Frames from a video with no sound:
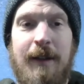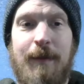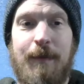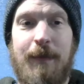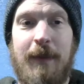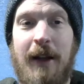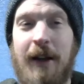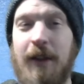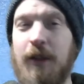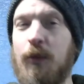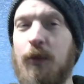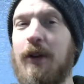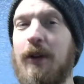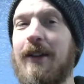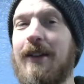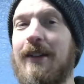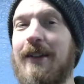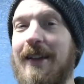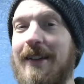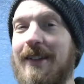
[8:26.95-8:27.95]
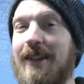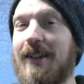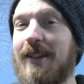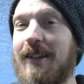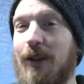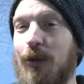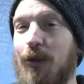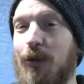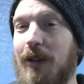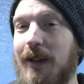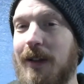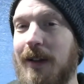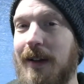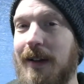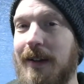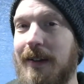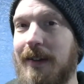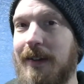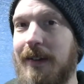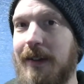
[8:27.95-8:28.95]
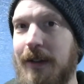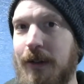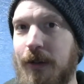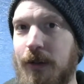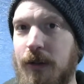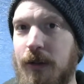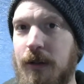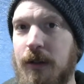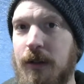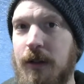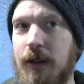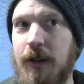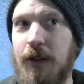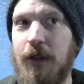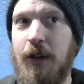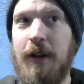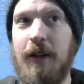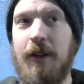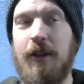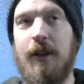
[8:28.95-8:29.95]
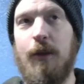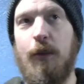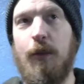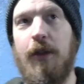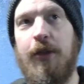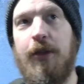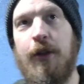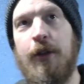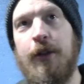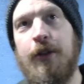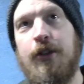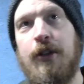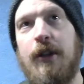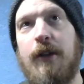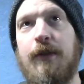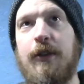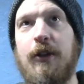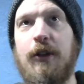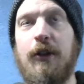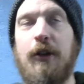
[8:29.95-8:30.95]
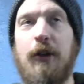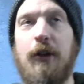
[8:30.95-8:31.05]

Neither one is necessarily ideal, because honestly, with third shift, you